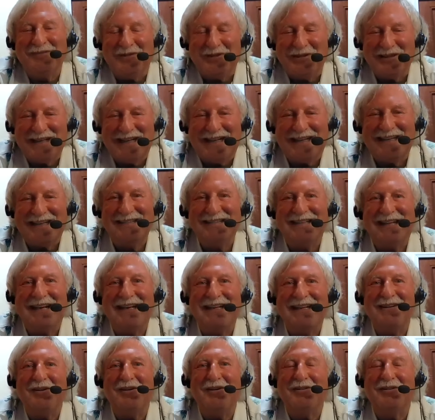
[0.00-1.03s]
we'll kind of
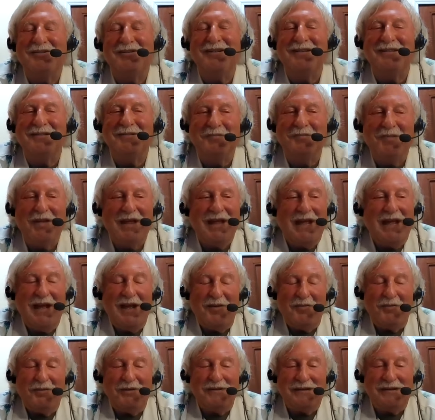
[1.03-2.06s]
take it all to
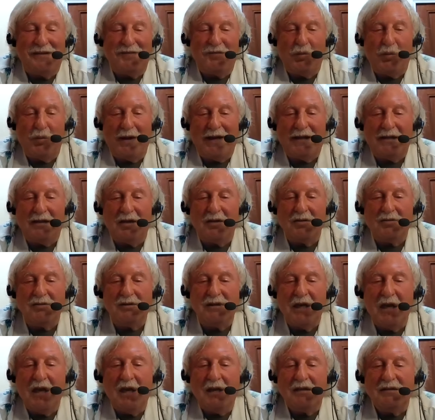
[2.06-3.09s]
whichever way it
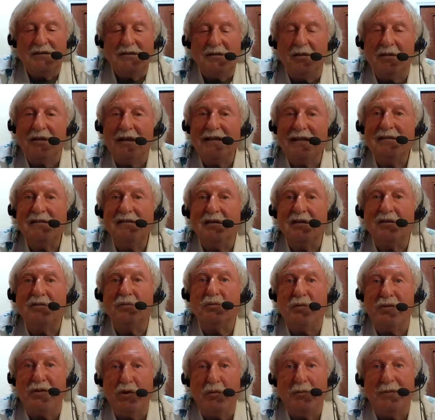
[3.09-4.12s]
goes. So let's start
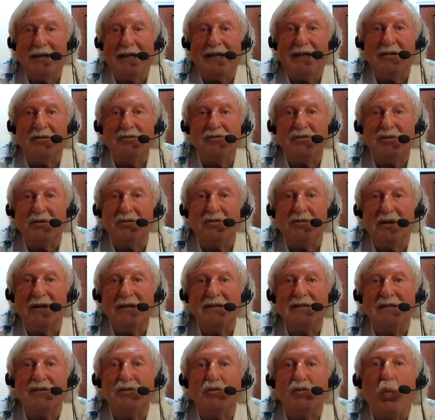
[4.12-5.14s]
with the human energy
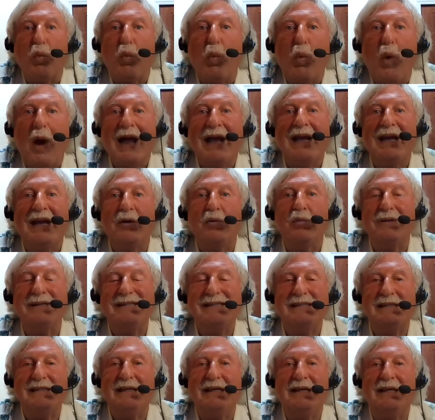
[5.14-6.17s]
crisis. Why are we
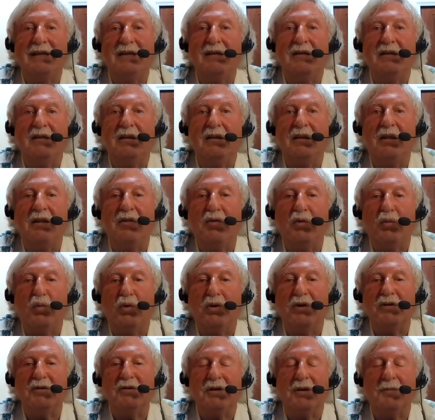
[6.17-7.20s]
seeing
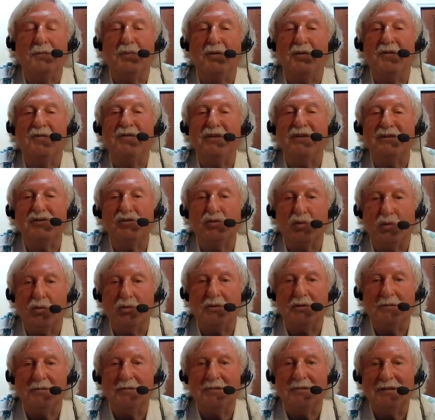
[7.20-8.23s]
the perfect
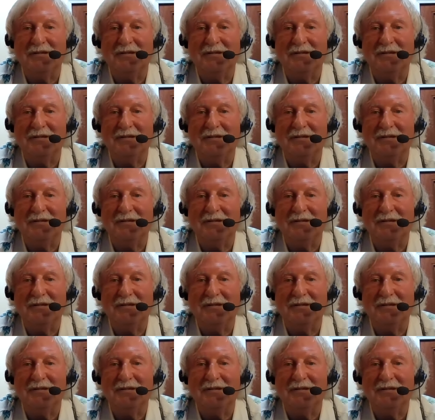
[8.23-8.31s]
storm